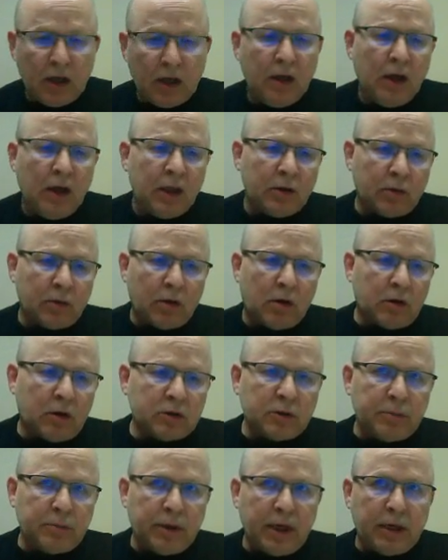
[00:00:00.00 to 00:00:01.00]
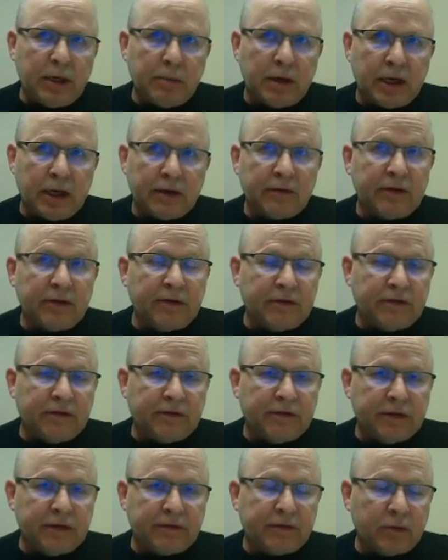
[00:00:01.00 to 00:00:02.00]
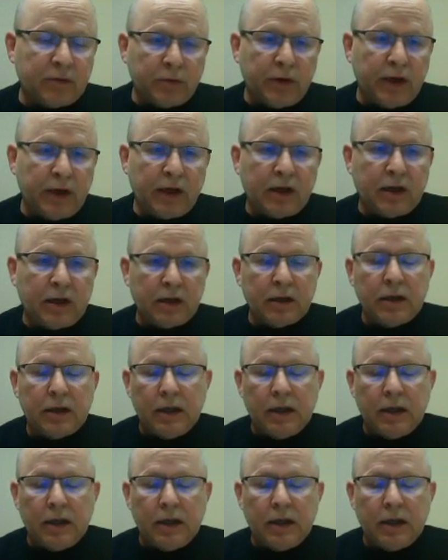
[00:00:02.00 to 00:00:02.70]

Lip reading: There will also be, about every 5th week,